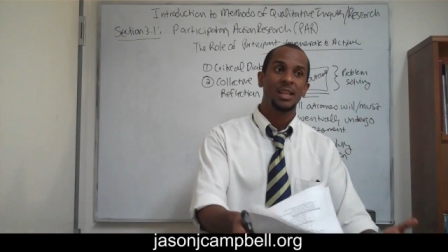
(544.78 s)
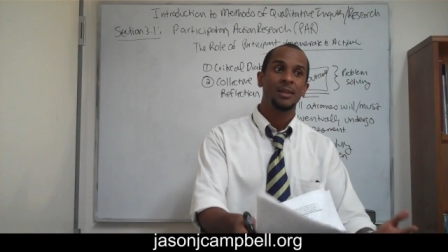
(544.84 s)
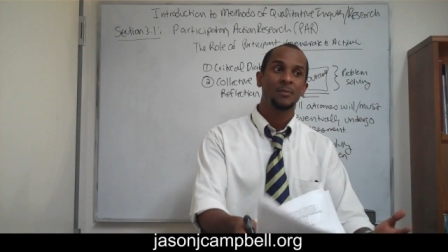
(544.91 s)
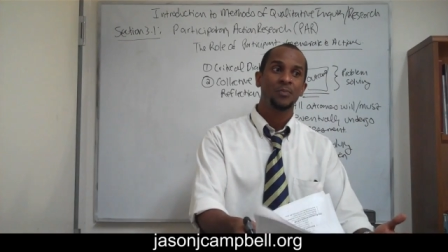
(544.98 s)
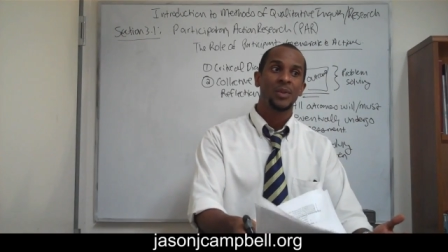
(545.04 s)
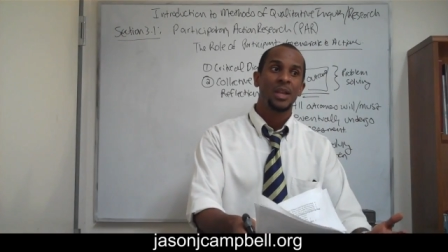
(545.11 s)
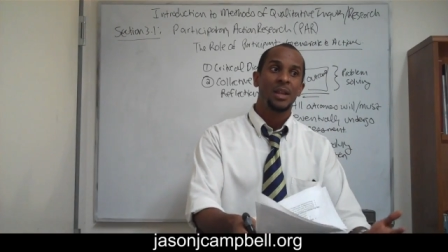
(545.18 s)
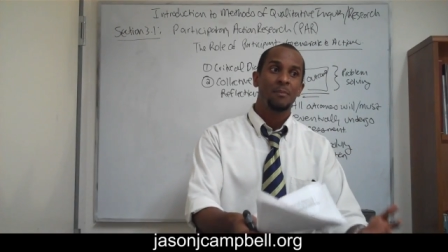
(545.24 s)
in
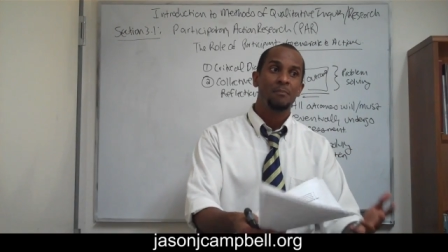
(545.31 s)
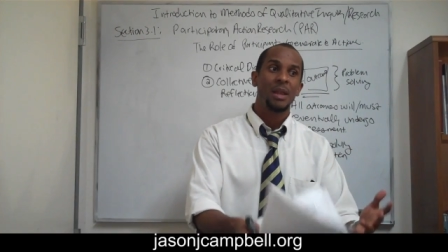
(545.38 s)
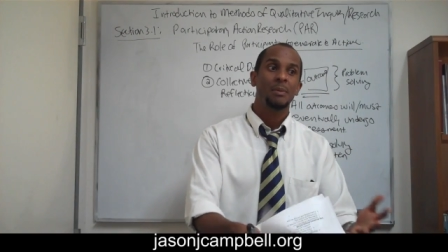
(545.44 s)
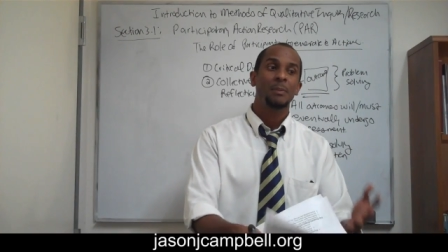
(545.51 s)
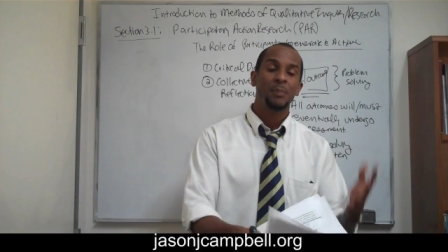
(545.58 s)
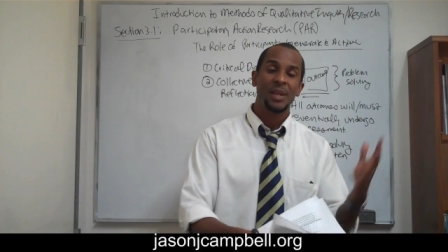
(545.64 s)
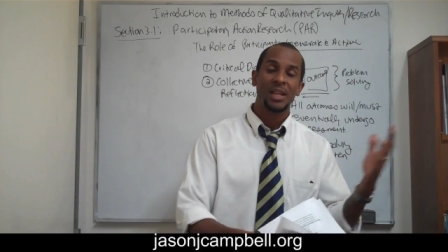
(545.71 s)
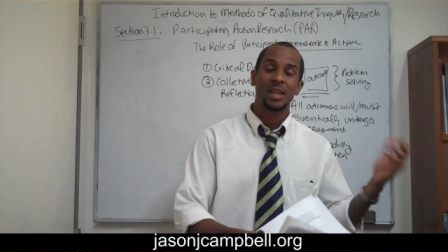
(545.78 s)
maybe
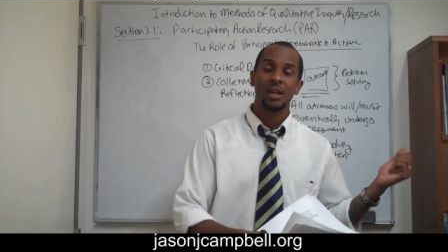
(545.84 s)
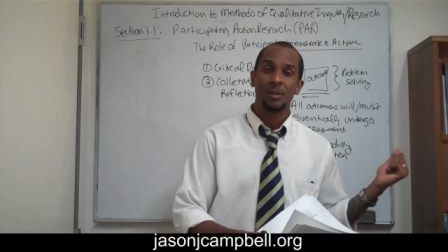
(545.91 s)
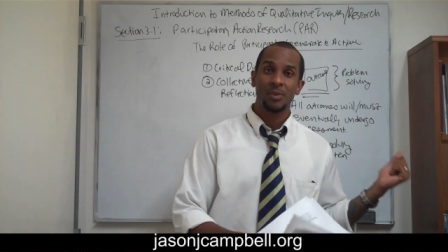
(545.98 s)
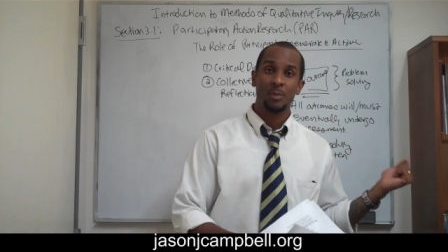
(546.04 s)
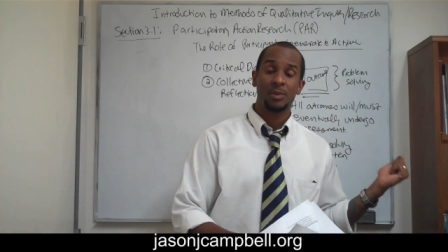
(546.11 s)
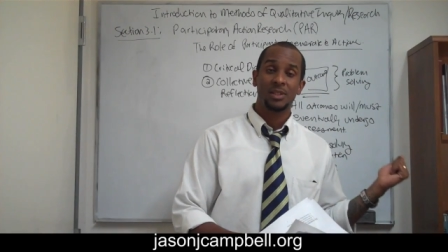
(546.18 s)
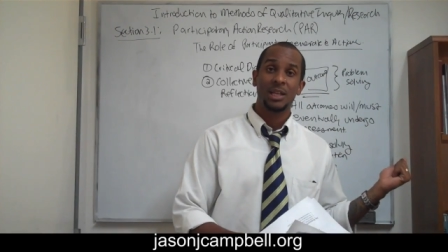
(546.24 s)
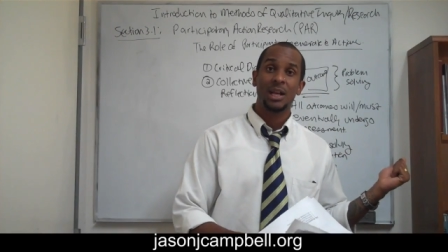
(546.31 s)
picking up
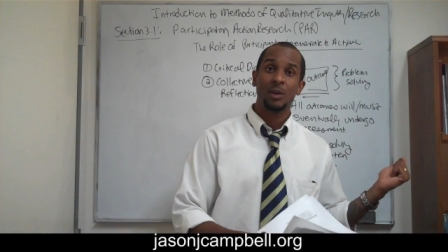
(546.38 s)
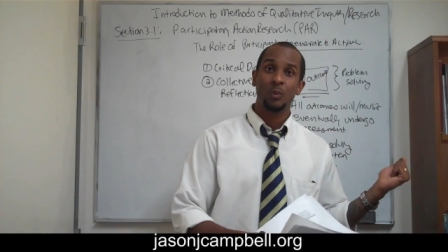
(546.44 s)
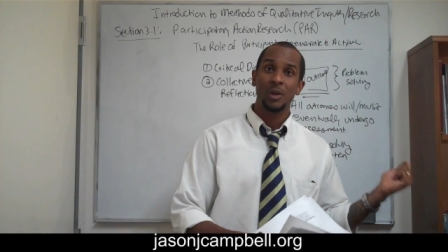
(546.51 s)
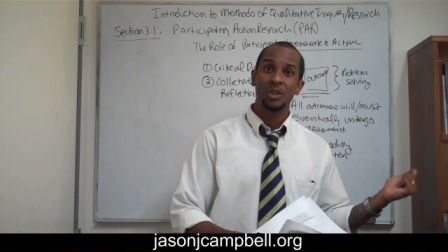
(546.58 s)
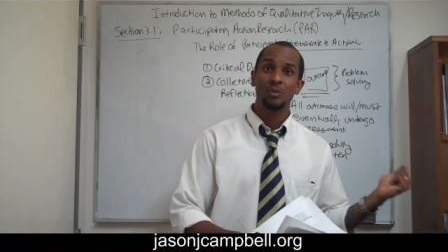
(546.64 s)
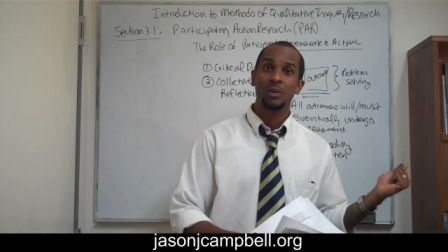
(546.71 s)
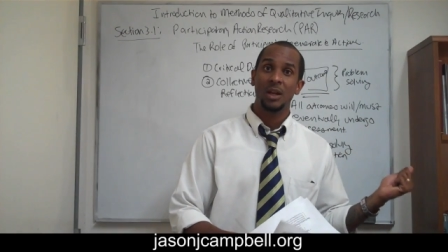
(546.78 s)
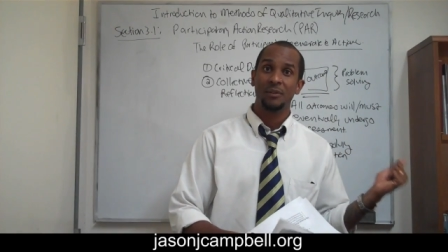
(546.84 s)
the baton where
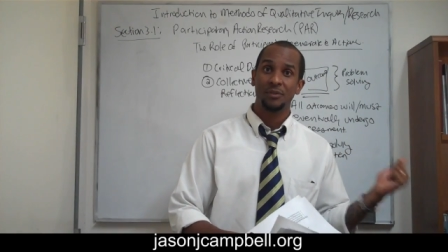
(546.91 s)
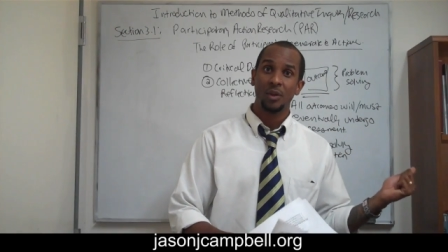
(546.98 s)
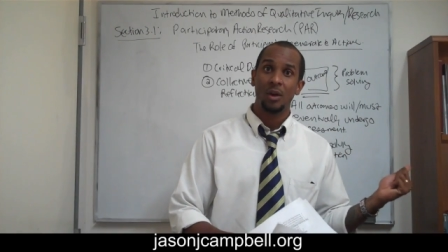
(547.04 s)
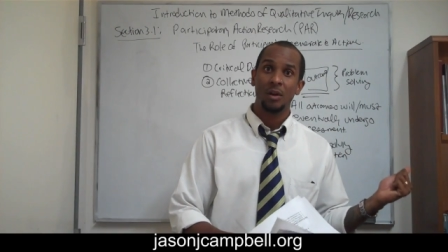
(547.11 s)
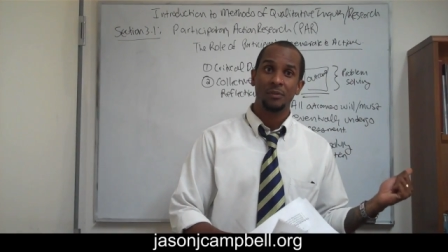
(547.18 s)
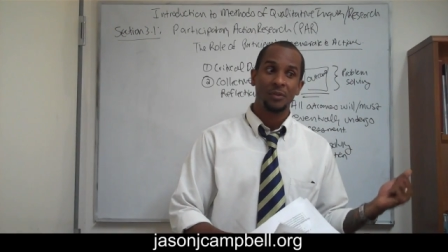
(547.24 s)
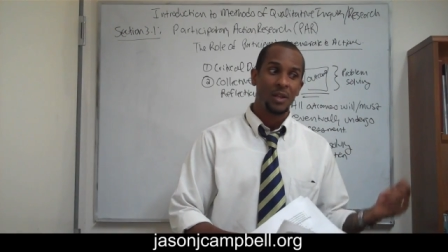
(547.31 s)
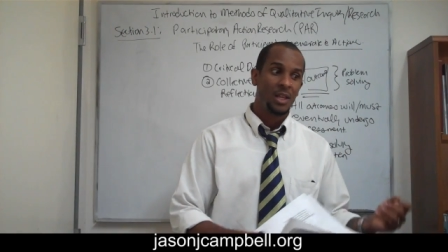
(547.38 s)
you left
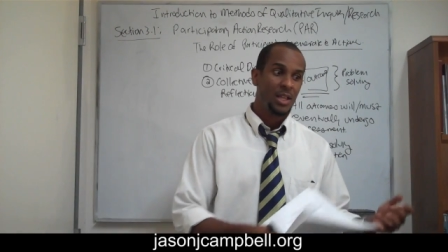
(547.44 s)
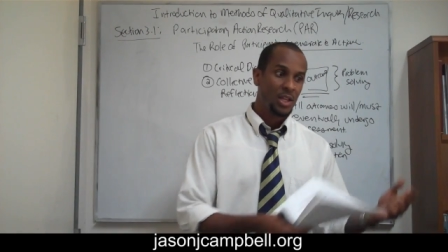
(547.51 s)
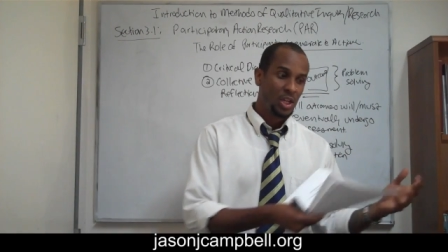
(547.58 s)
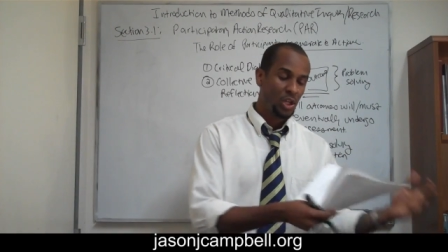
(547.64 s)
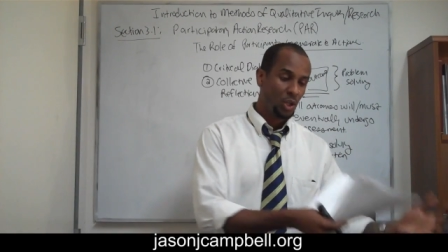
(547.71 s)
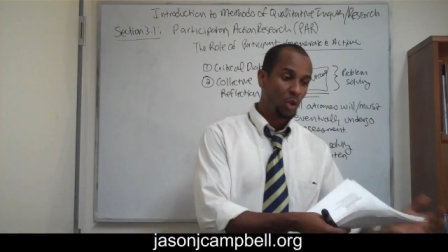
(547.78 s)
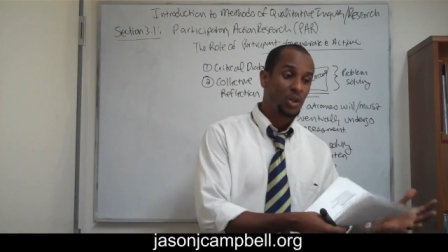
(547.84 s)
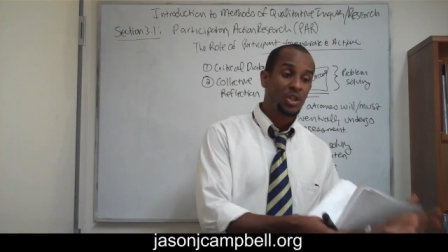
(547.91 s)
off
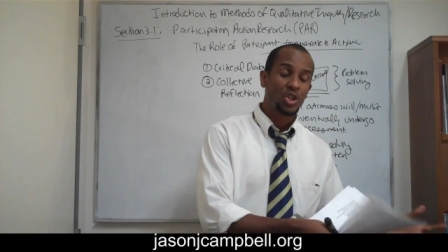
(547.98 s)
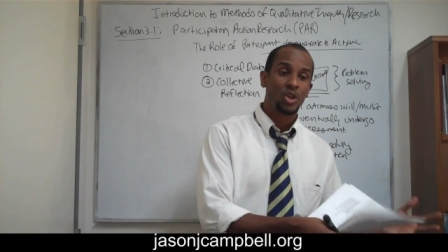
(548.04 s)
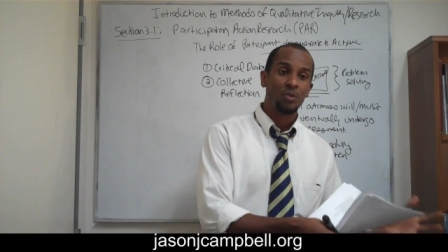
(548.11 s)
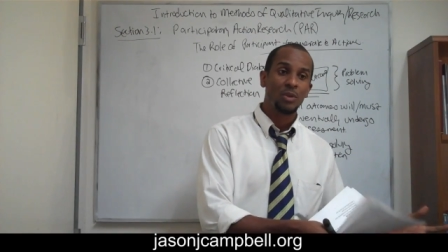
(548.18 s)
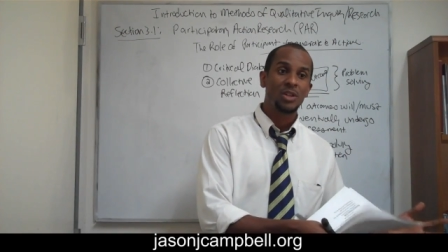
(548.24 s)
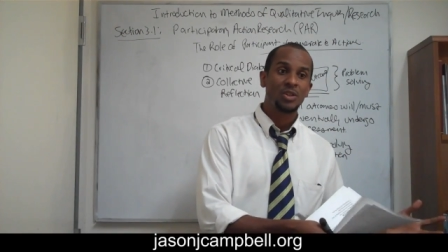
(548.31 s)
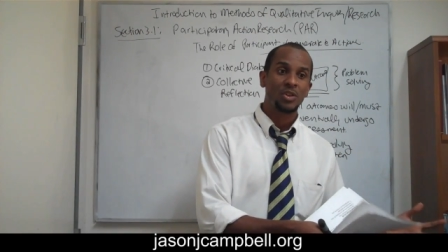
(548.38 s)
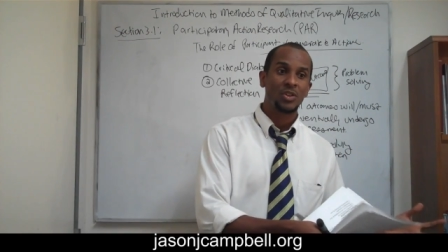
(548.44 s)
can look at your
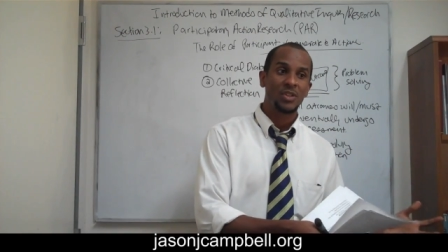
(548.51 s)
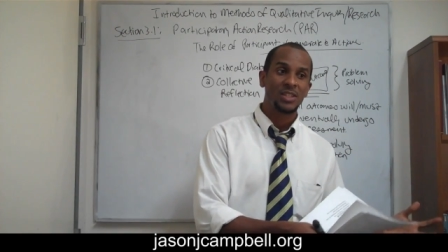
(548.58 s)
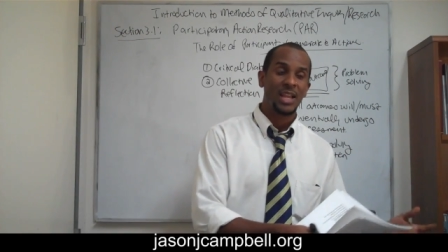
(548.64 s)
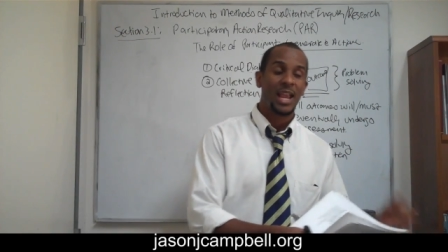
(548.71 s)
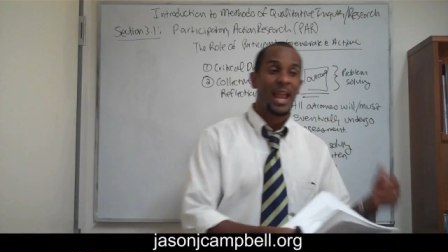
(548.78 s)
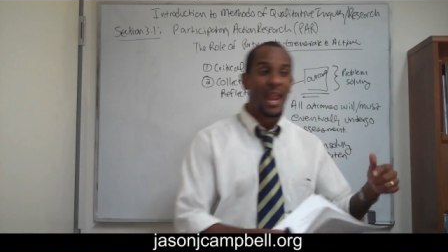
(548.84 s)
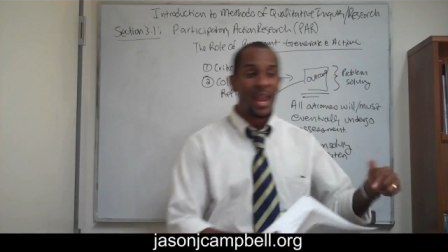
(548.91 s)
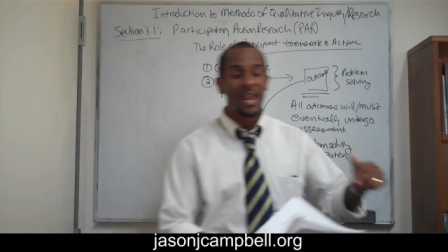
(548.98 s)
research and
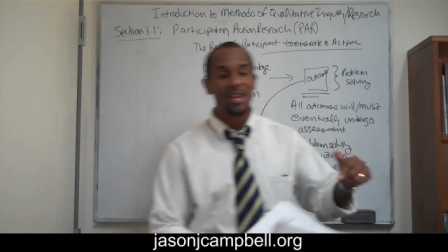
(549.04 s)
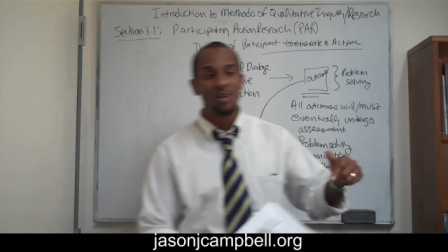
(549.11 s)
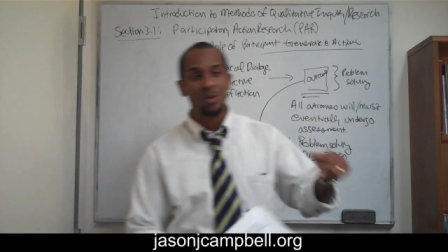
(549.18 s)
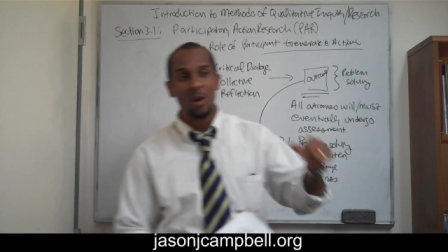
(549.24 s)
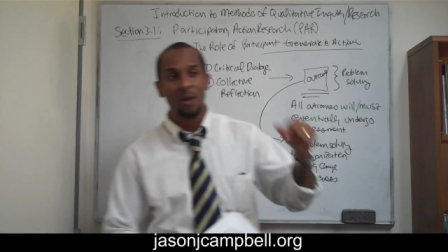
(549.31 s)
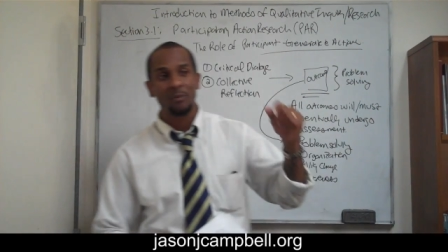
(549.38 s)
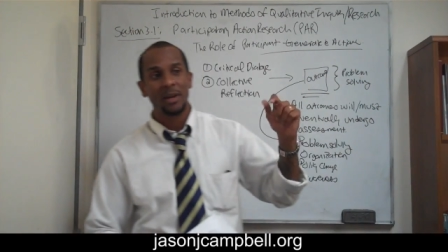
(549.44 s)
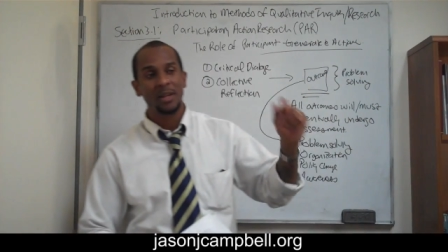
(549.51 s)
say, hey, you
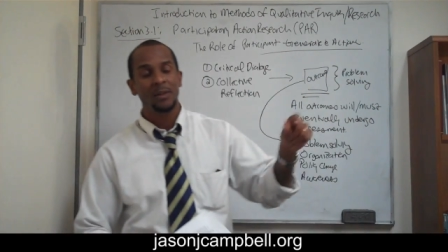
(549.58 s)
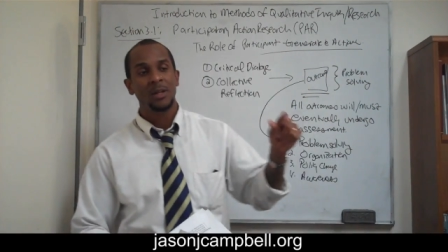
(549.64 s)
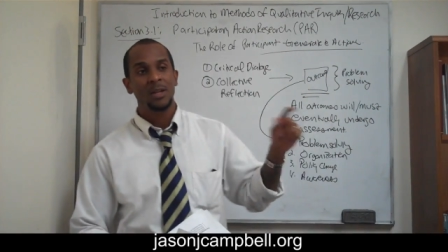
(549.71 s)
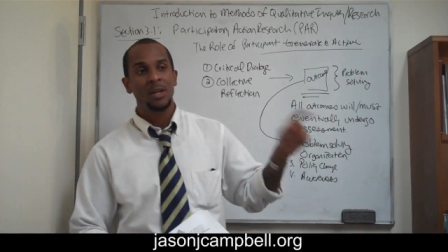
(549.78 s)
know, I read